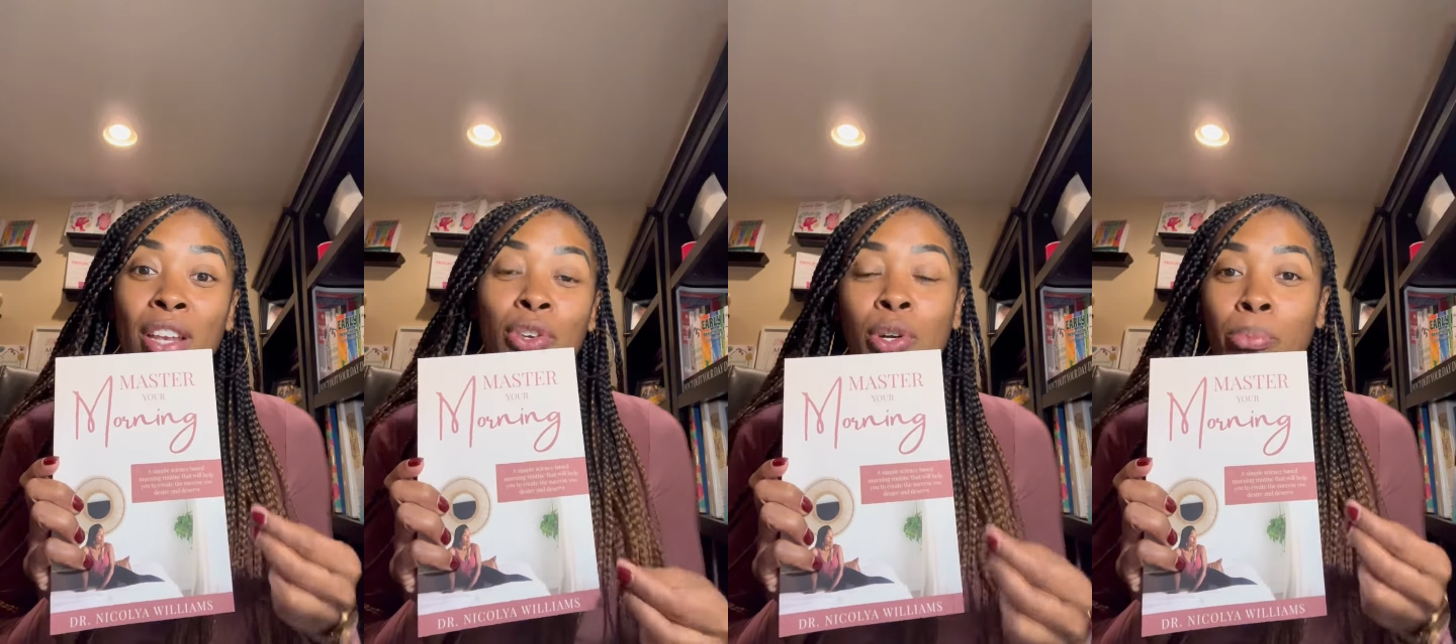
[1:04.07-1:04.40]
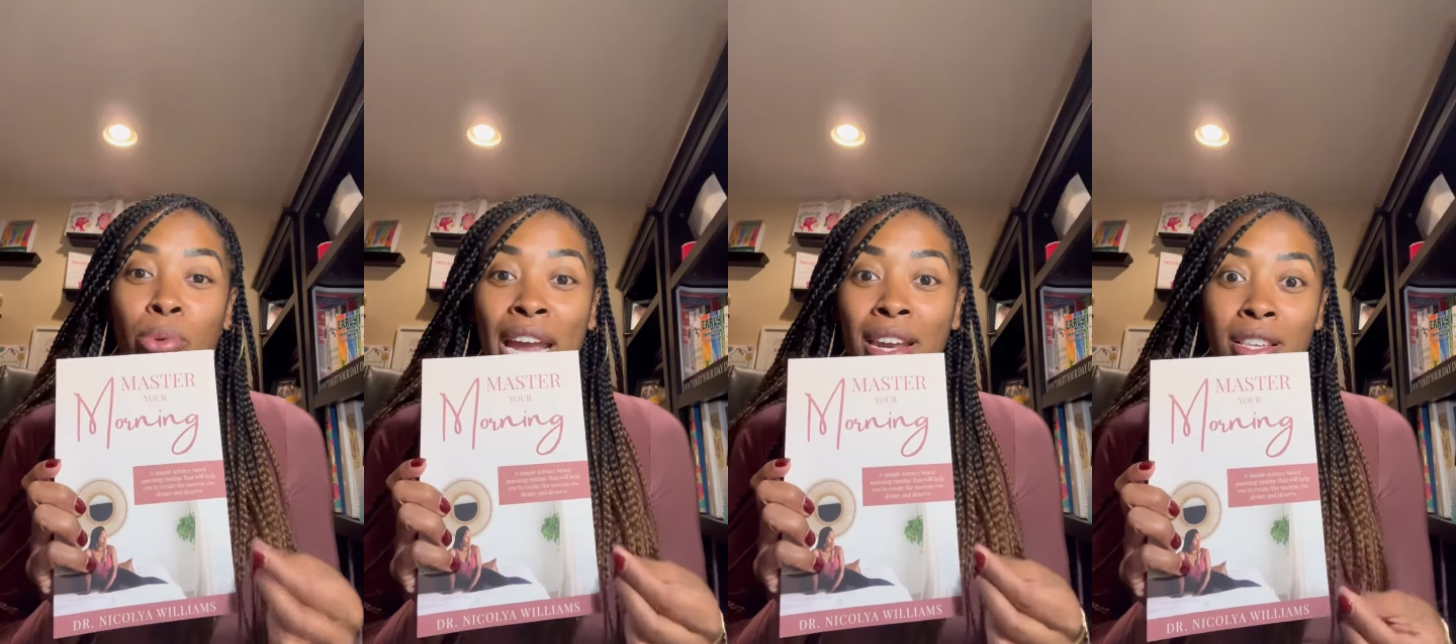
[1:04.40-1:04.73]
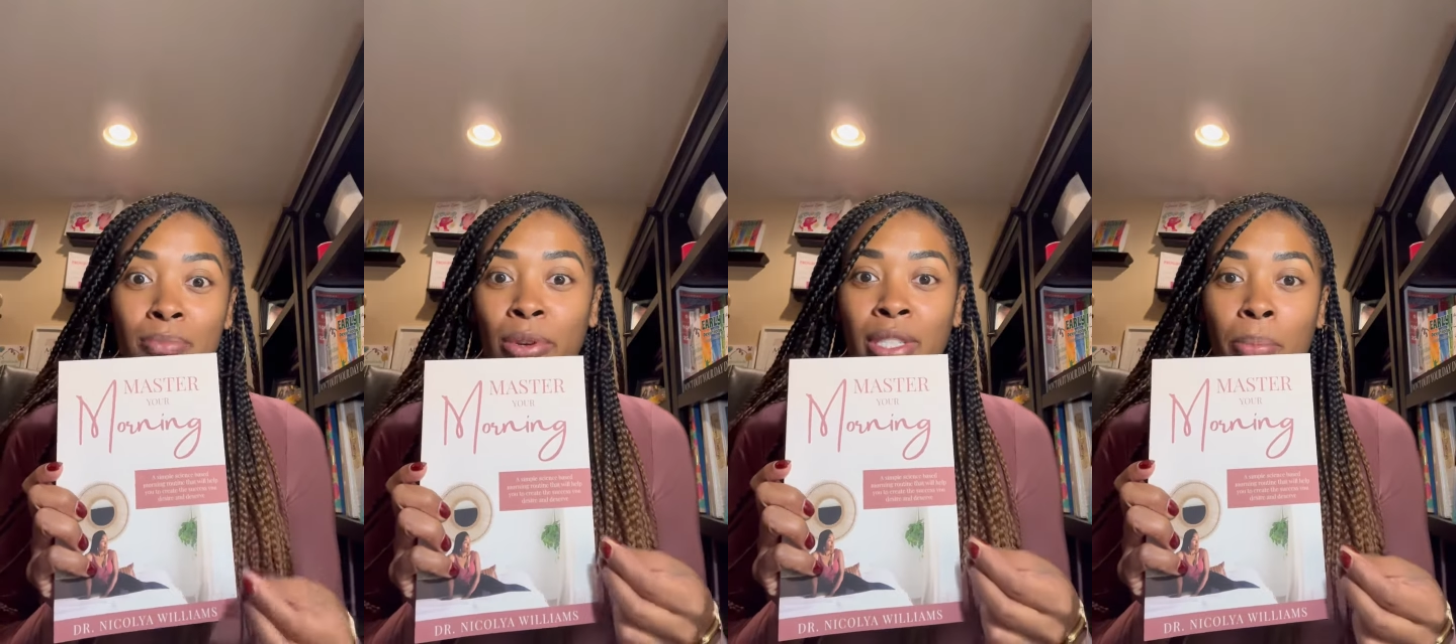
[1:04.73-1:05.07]
your brain
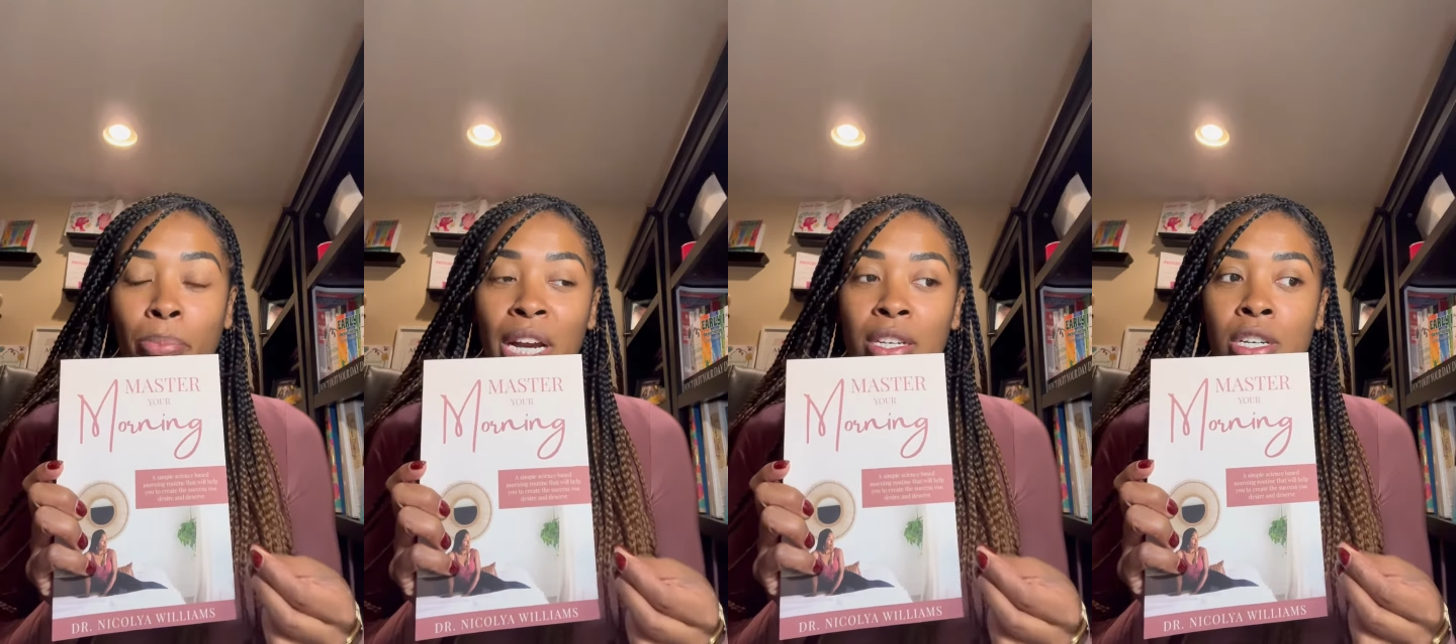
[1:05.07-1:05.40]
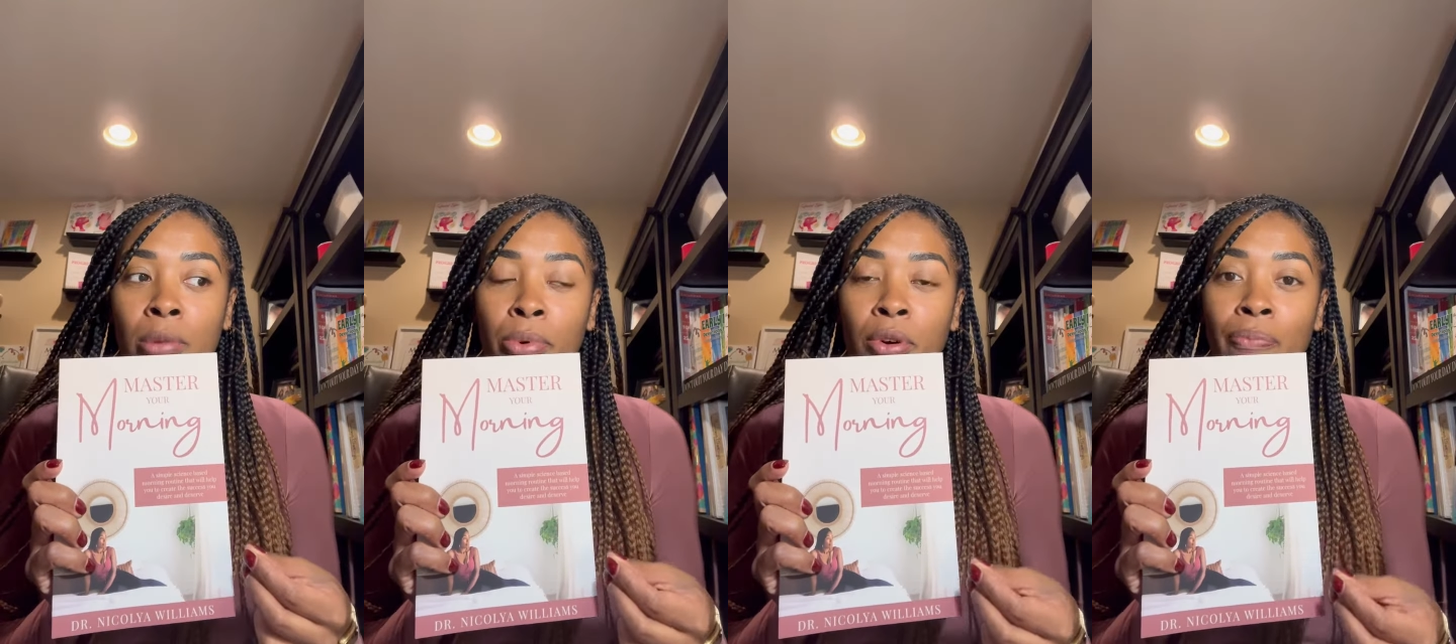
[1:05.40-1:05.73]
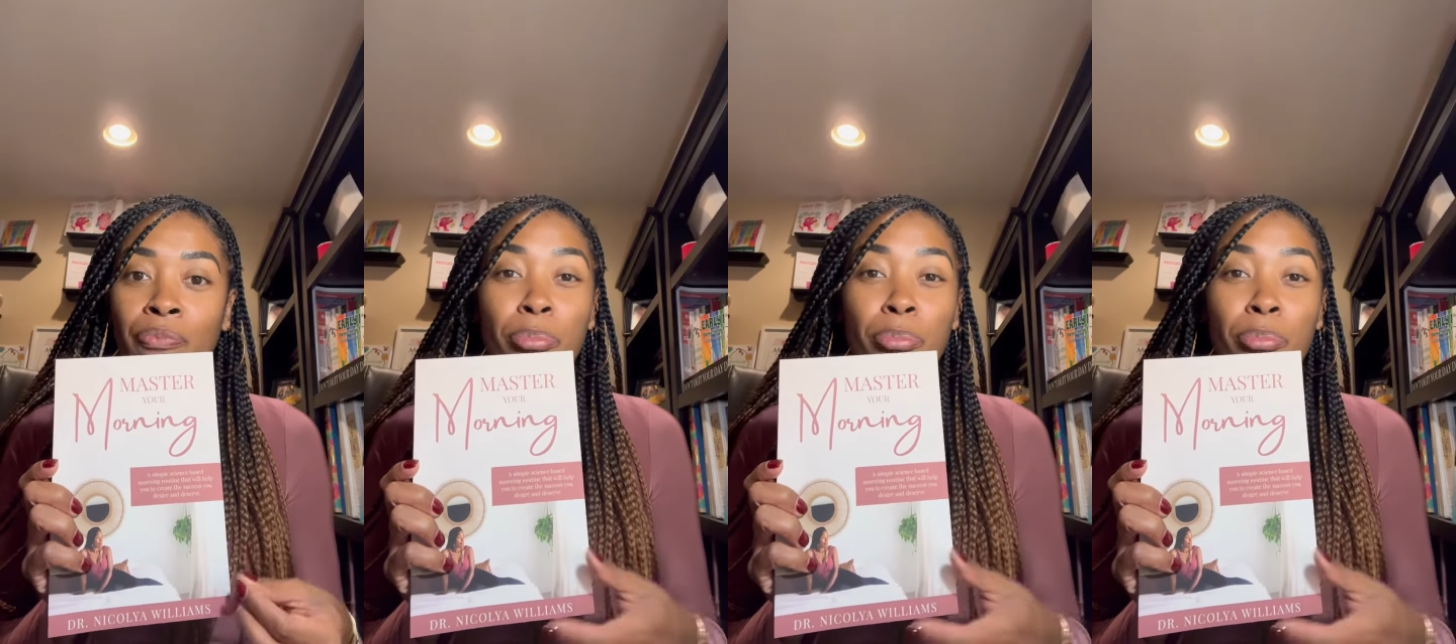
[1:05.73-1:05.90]
is most impressionable,